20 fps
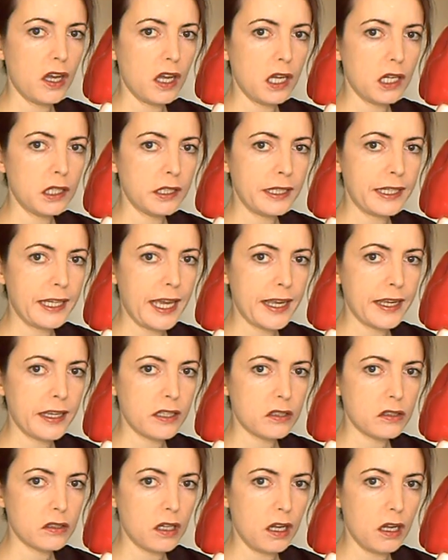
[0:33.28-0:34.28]
the Hun,
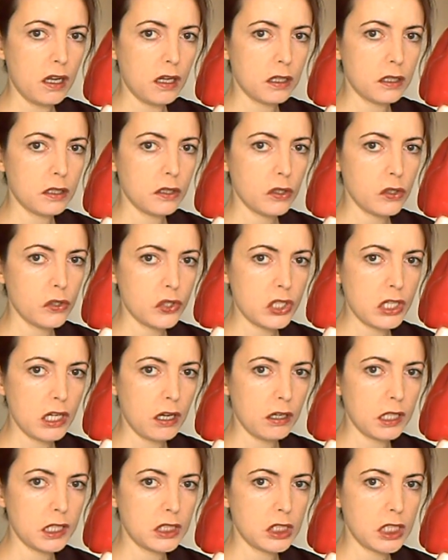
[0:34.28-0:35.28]
Genghis Khan and
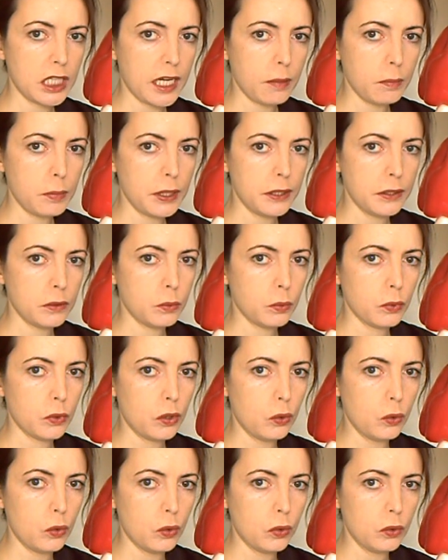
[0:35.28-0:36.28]
Charlie Chaplin were
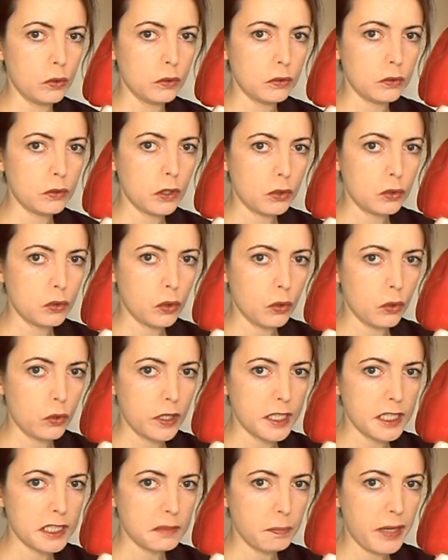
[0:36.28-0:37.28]
all
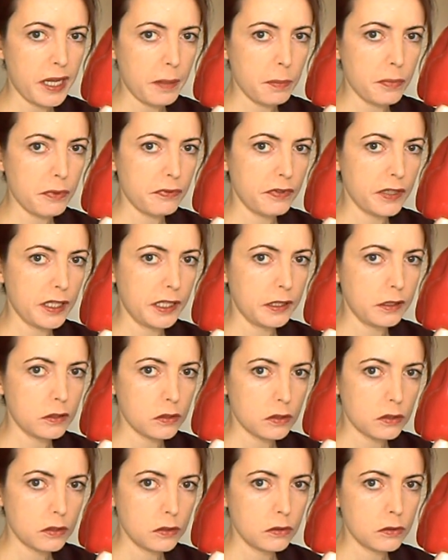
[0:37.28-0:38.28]
notorious pepper
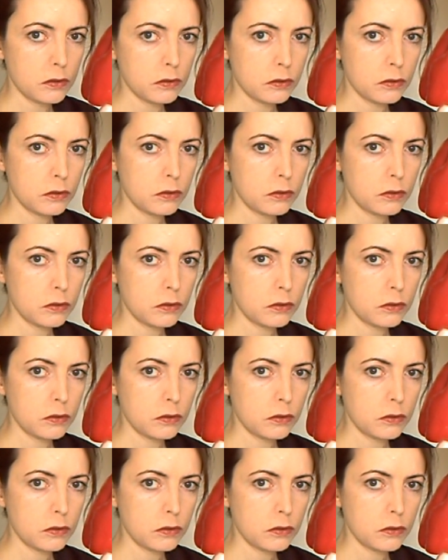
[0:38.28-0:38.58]
fiends.